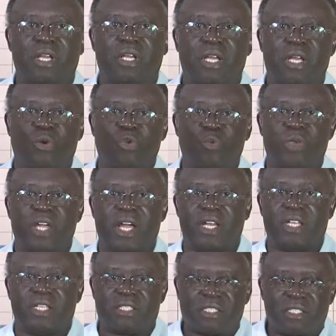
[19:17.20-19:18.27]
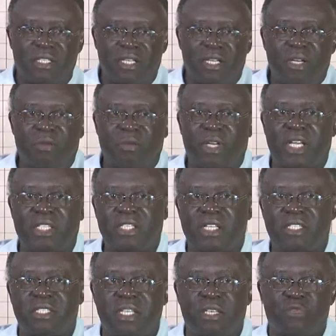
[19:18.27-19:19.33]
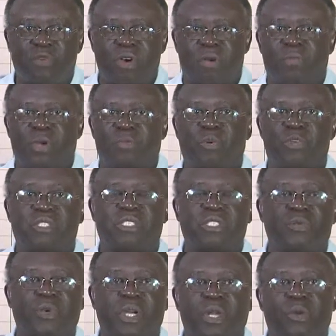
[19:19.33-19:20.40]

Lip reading: There could be others, but as I said, for our purposes, we